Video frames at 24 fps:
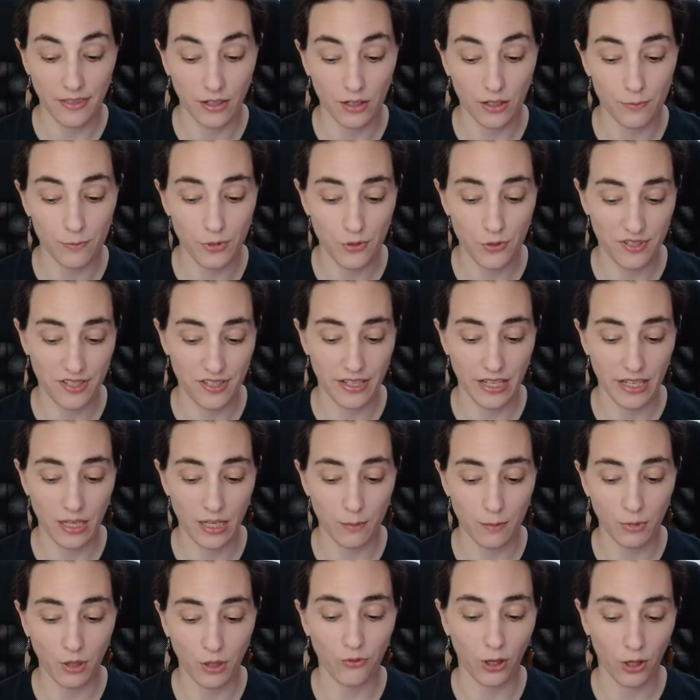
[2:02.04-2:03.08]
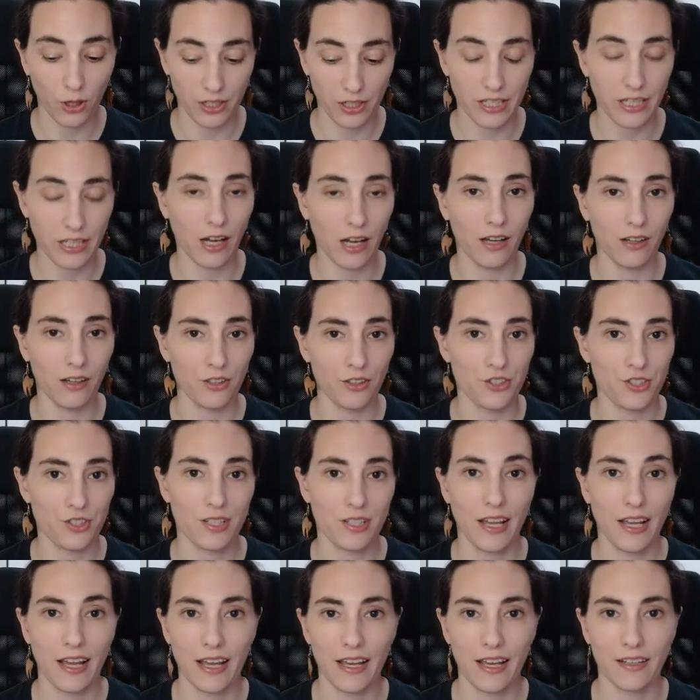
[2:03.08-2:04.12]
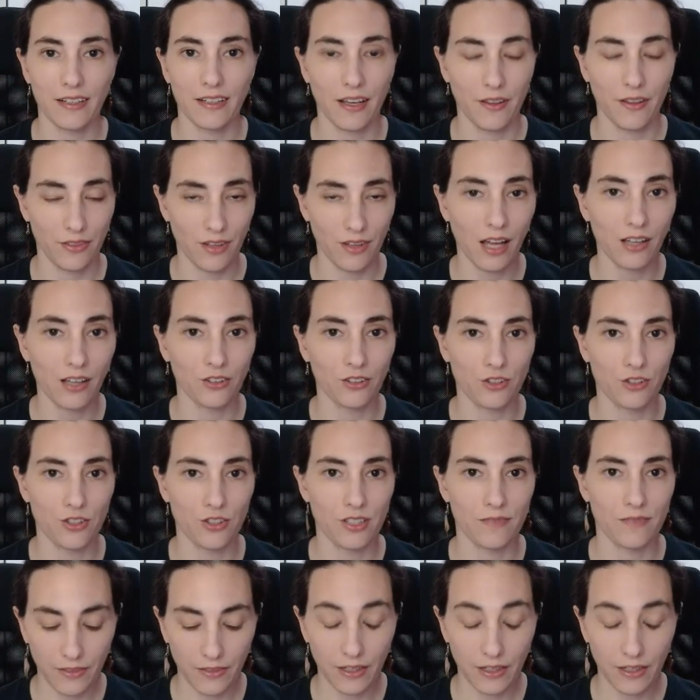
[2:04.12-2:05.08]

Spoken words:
their Museum of Archaeology and Ethnology.